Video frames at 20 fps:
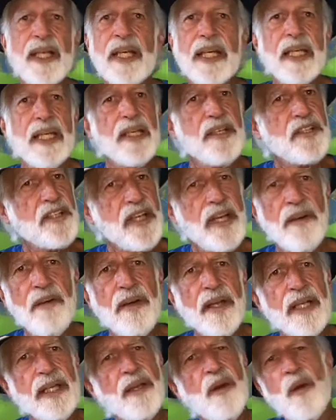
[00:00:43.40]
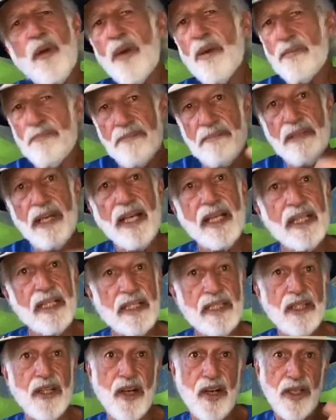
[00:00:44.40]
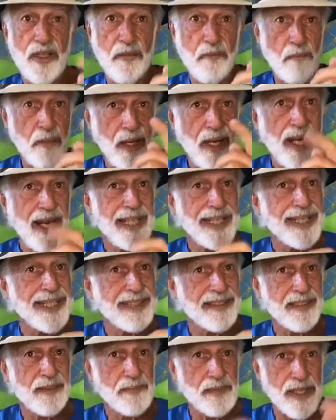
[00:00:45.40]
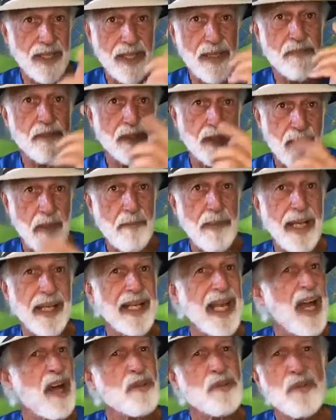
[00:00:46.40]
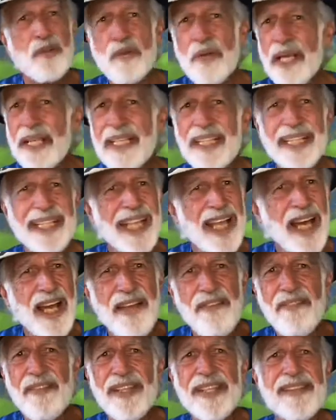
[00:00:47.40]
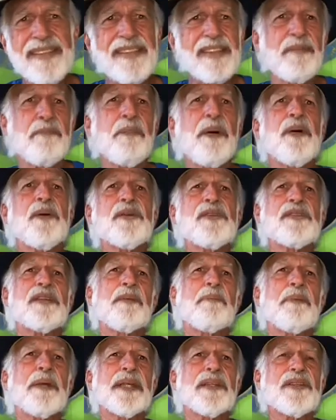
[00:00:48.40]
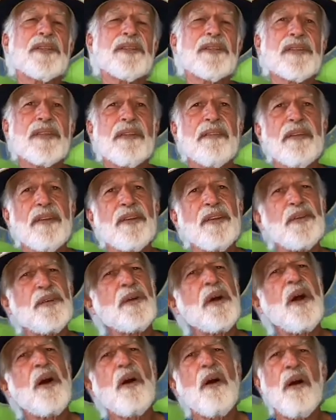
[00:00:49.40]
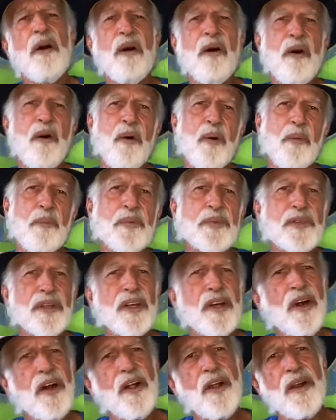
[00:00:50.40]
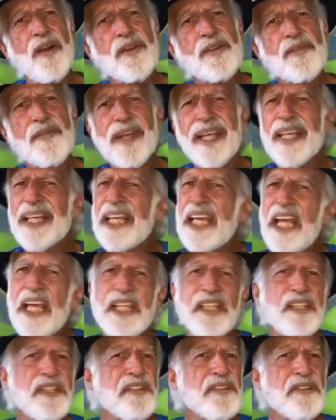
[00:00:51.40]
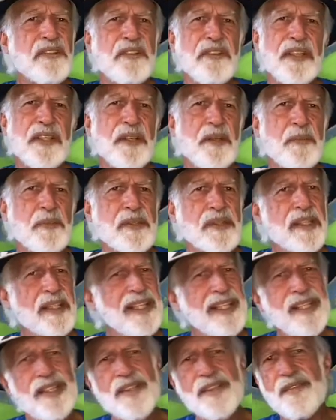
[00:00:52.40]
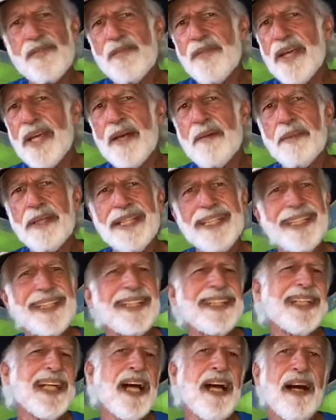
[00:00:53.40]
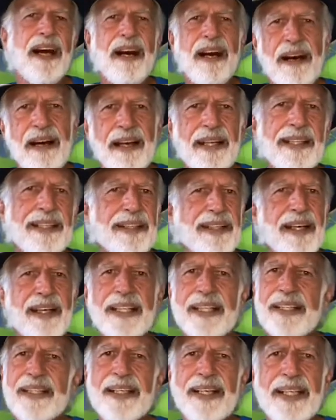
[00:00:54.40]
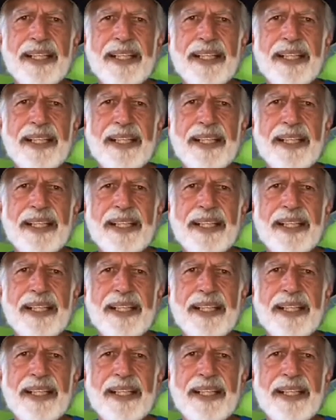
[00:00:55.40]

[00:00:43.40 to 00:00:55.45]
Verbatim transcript: sharing, or I could call it bragging sometimes, about how great life is and posting pictures of their new homes, cars, vacation trips, kids, family, and on and on and on,